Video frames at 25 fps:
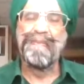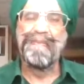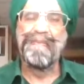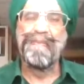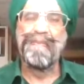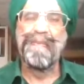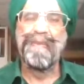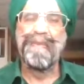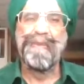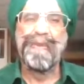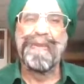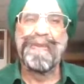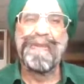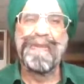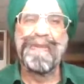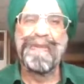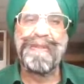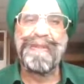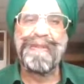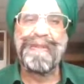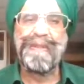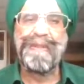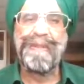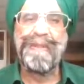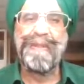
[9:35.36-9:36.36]

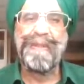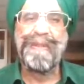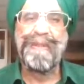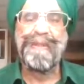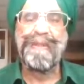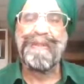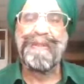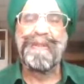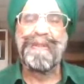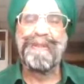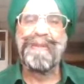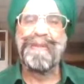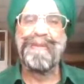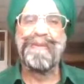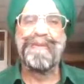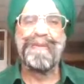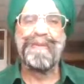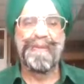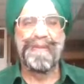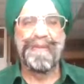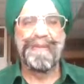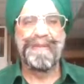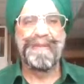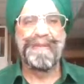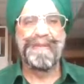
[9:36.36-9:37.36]
words and
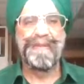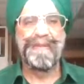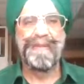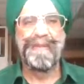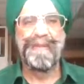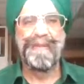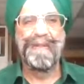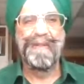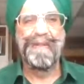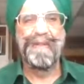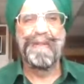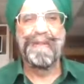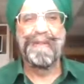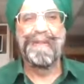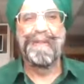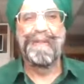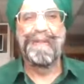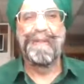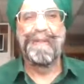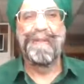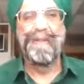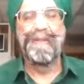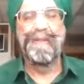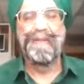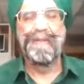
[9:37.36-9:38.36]
influence
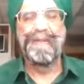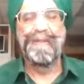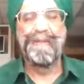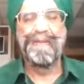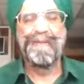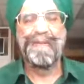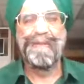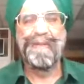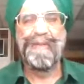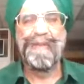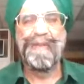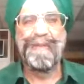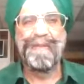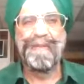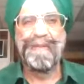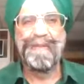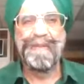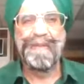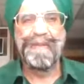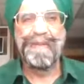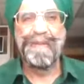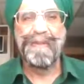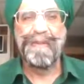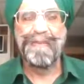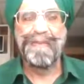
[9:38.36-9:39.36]
of the
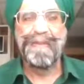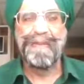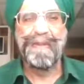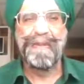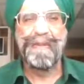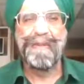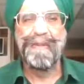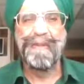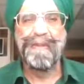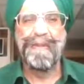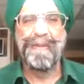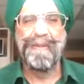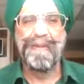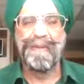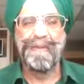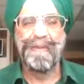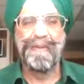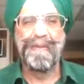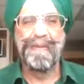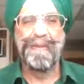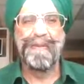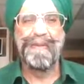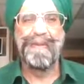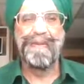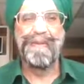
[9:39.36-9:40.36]
languages of their
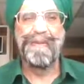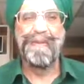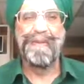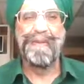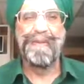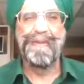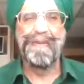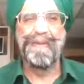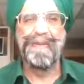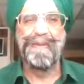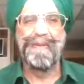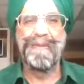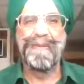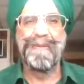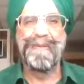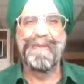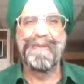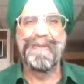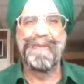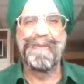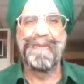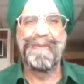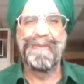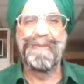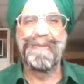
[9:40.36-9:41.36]

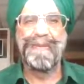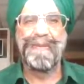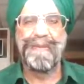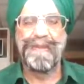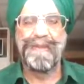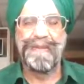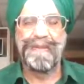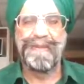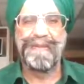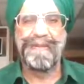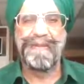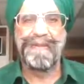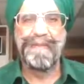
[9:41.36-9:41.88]
own states.